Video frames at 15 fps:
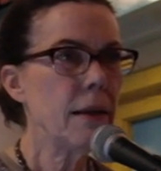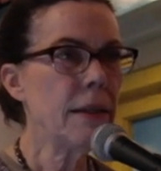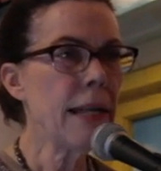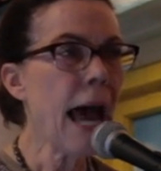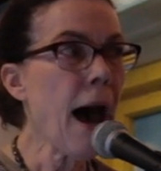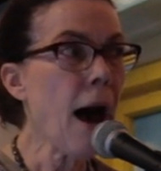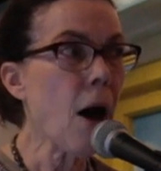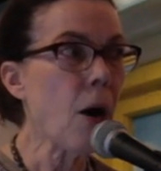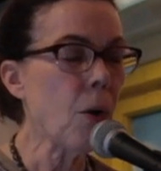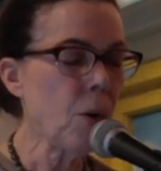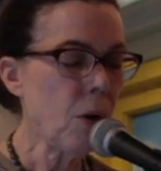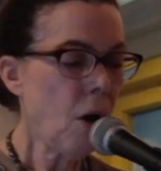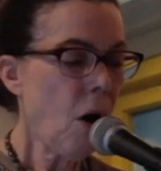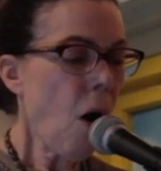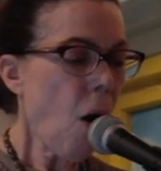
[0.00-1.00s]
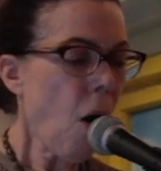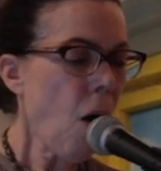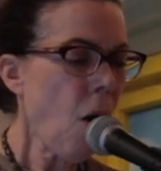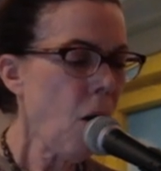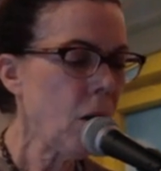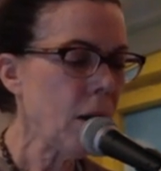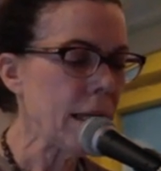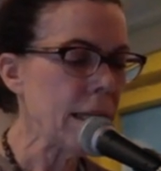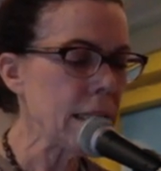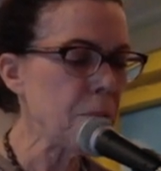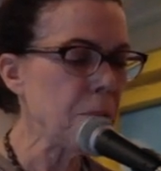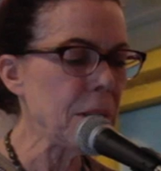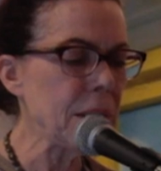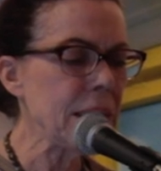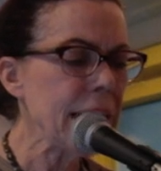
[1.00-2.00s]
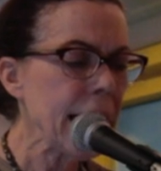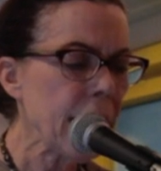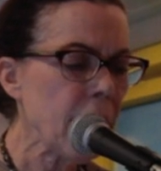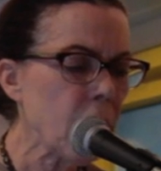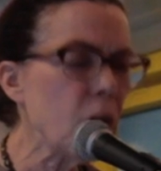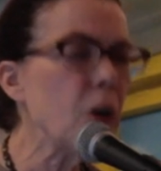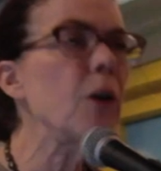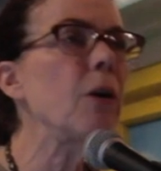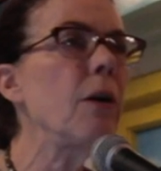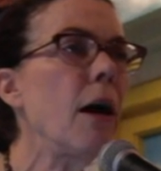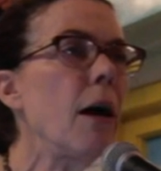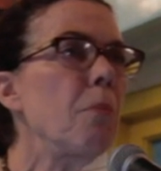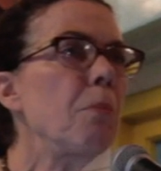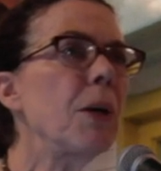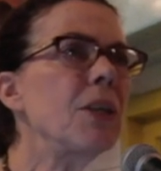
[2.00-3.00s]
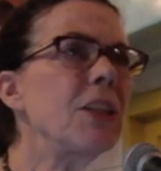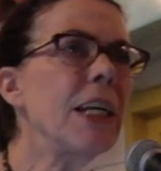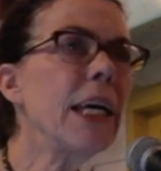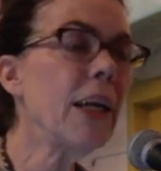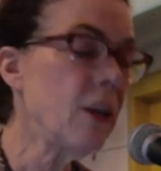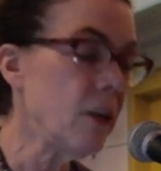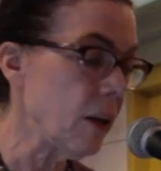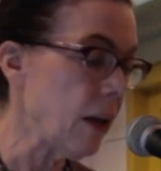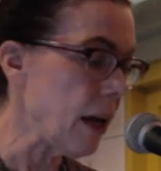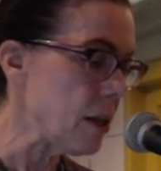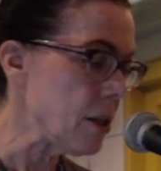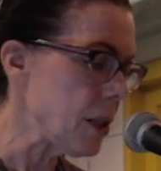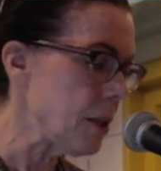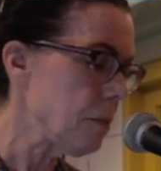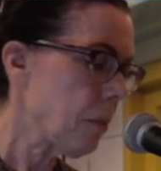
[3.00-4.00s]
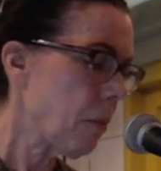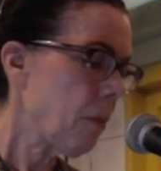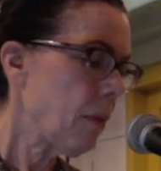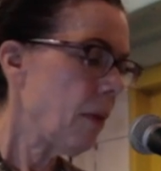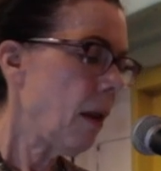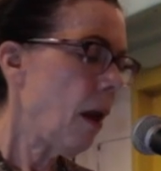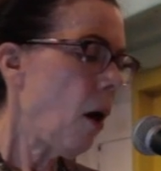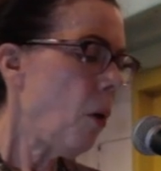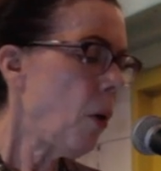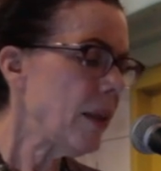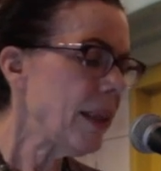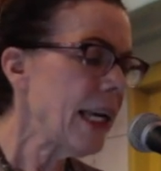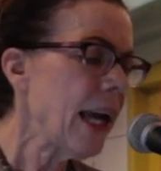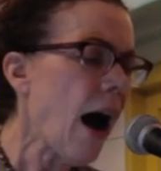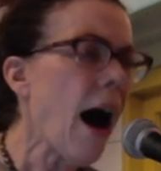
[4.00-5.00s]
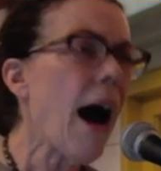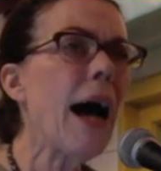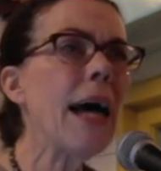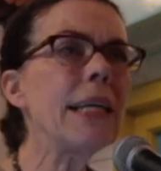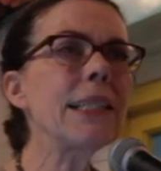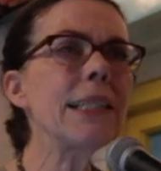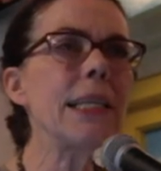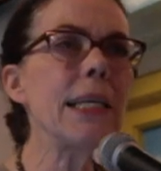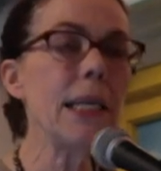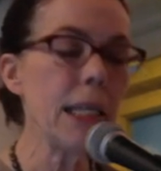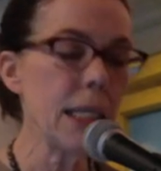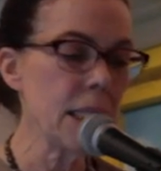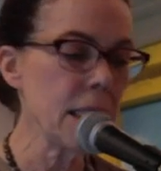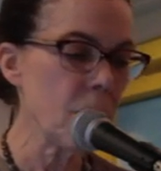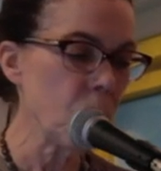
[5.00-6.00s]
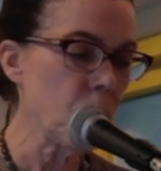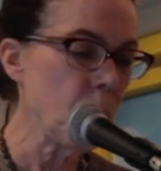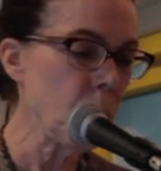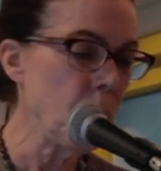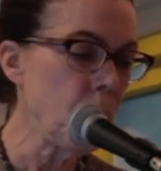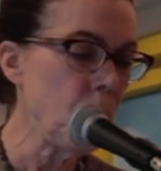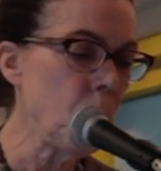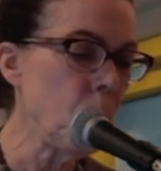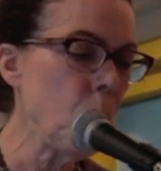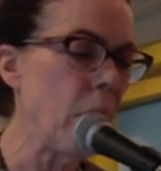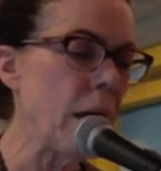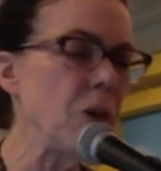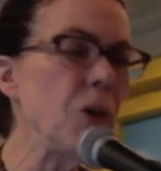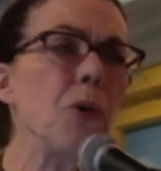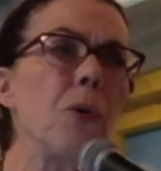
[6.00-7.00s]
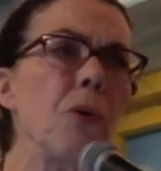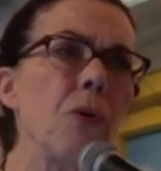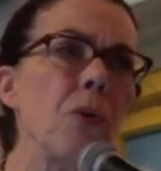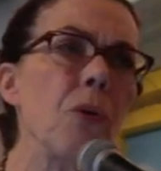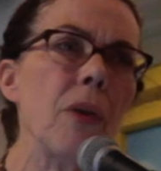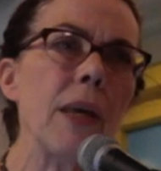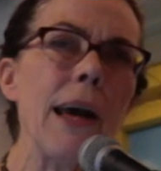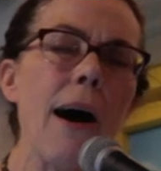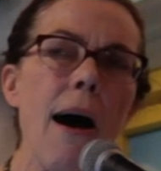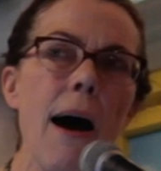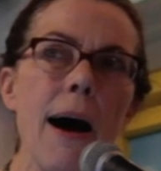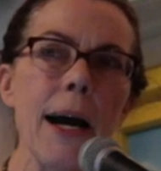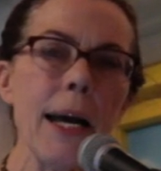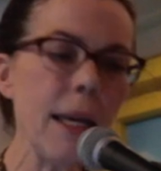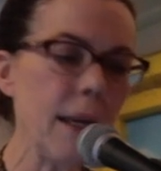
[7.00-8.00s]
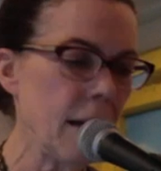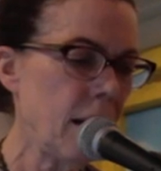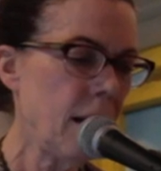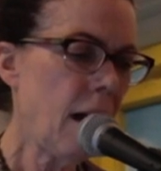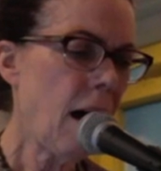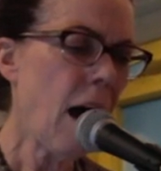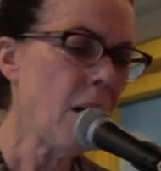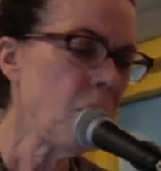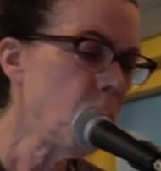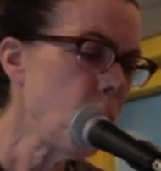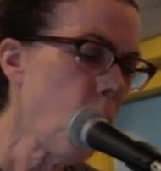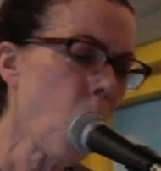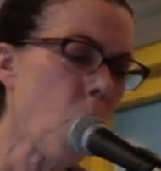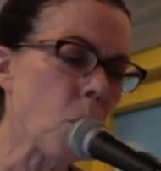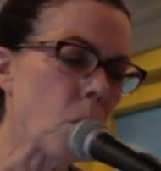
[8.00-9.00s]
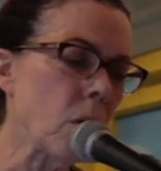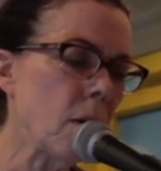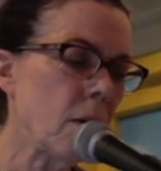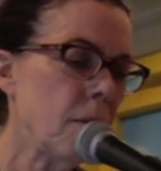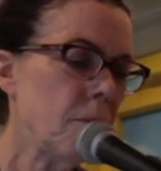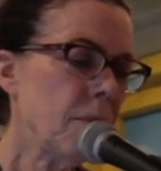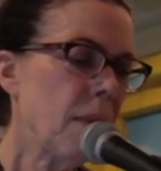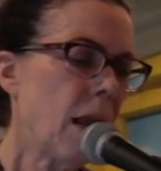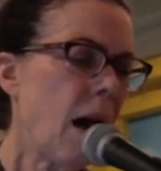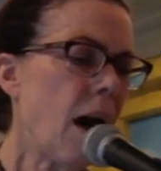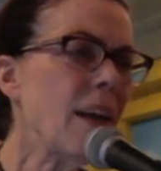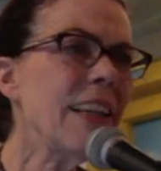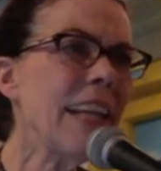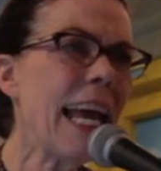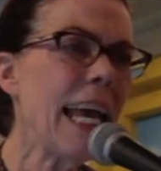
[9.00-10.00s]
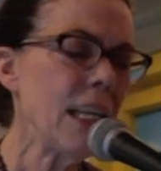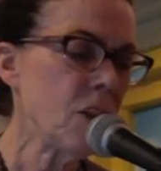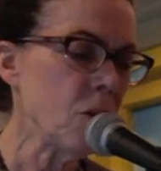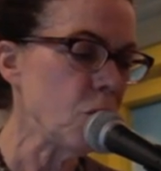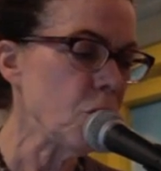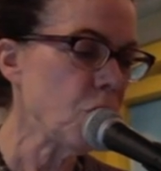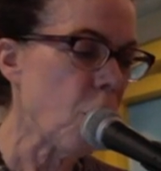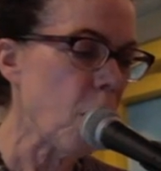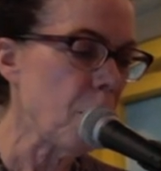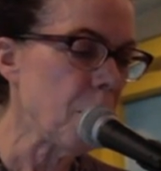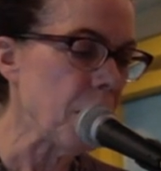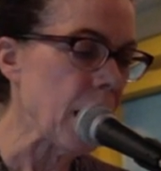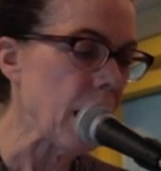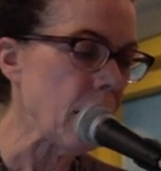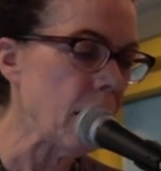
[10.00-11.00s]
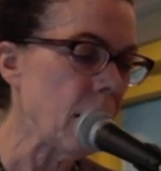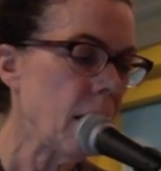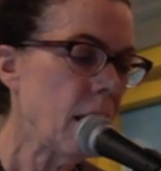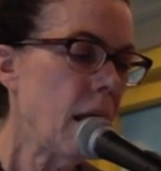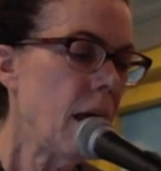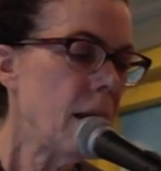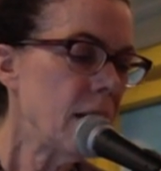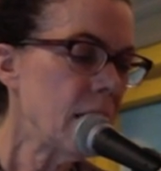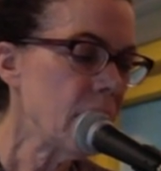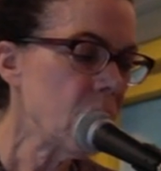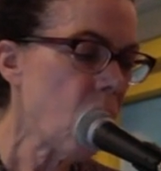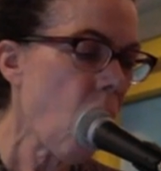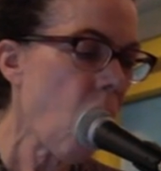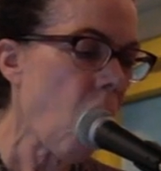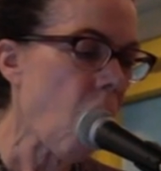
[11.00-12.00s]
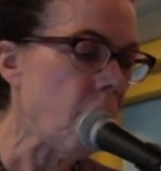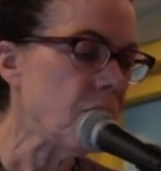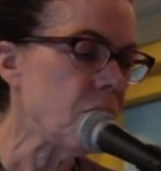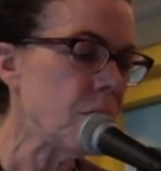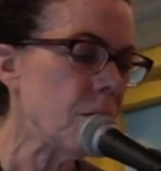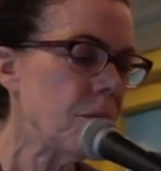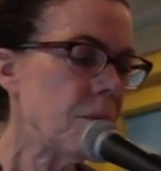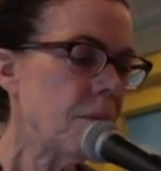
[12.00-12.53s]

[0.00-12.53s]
Now all is particular particulate. What the eye sees through you and you through the eye, unknown, a laser sharpening, dissolved.